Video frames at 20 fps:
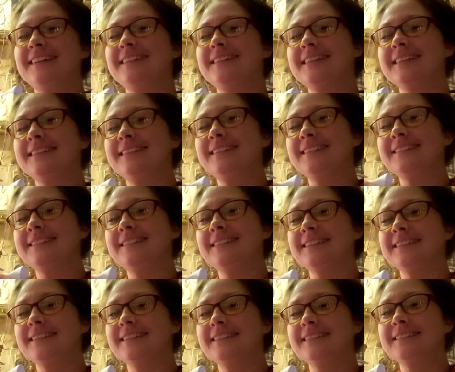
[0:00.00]

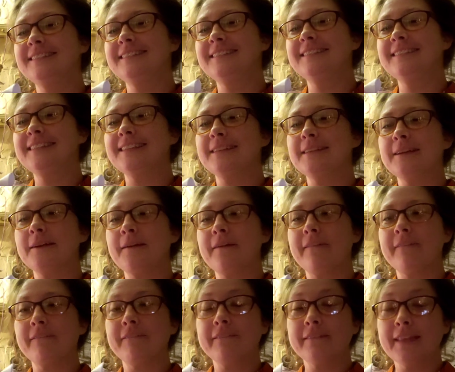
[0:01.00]
Dun-dun-dun-dun.
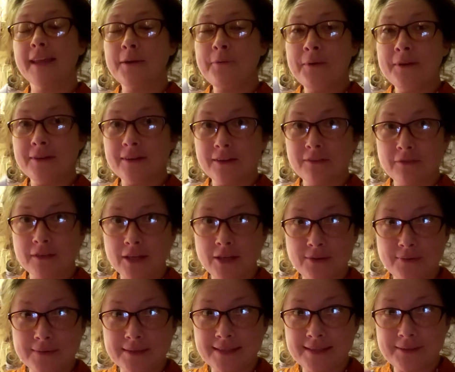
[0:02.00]
I wonder if I
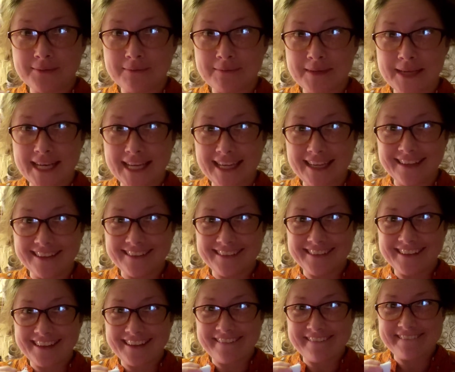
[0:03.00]
used too many.
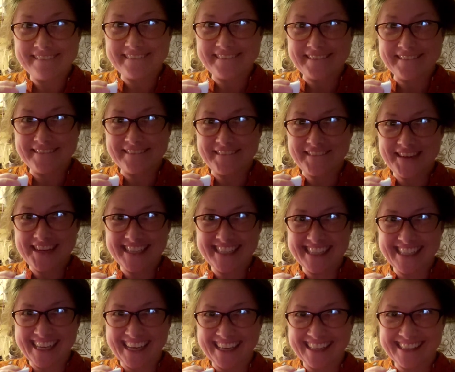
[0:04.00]
We
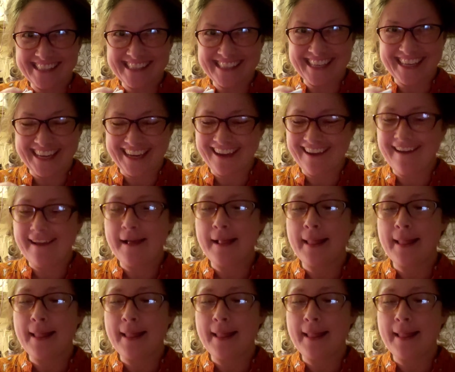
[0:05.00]
shall see.